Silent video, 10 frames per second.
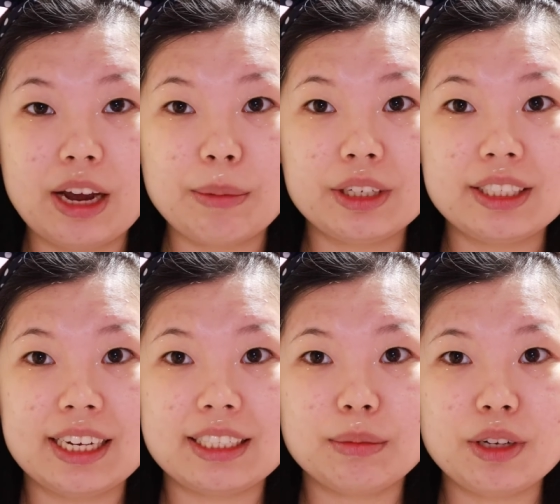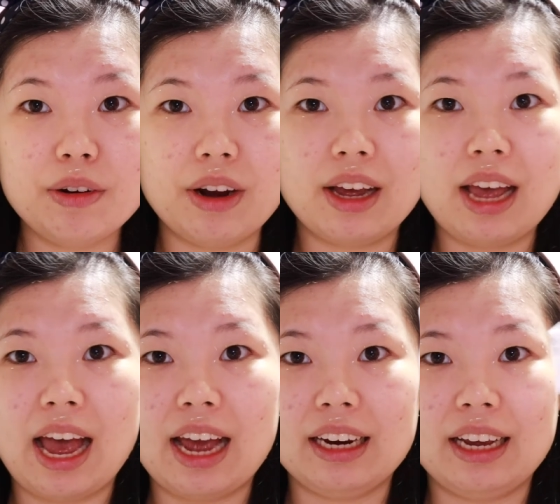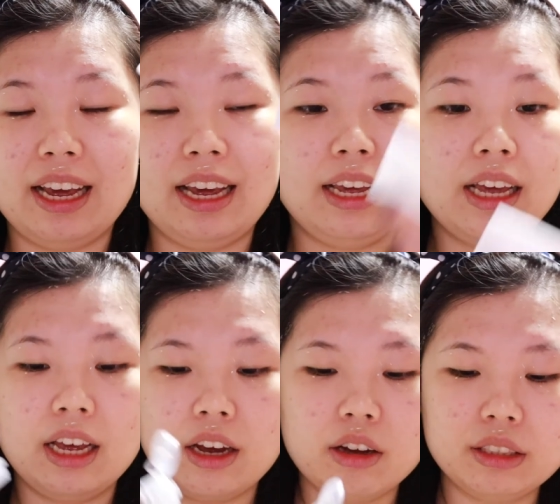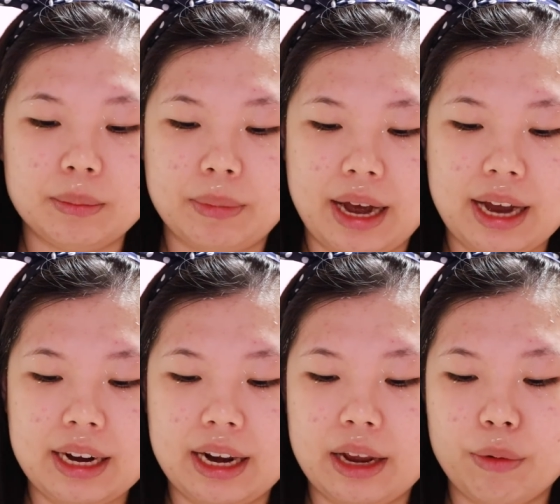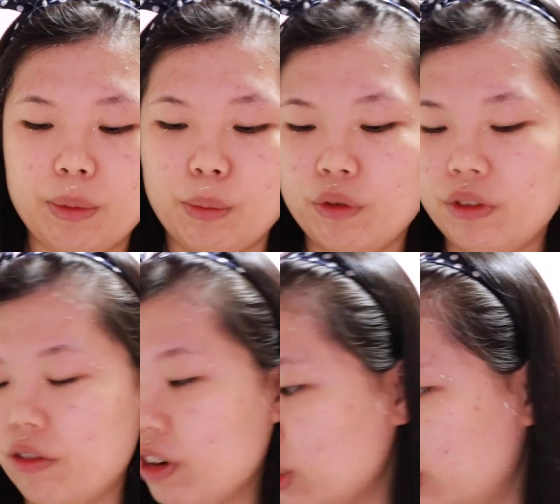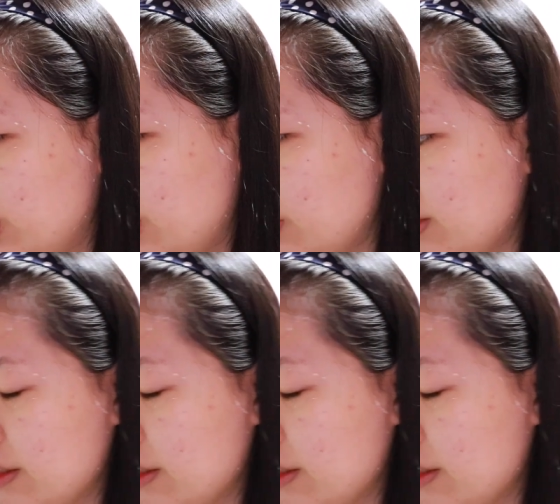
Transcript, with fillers: now I'm going to take some toner and a cotton pad and then remove the residue.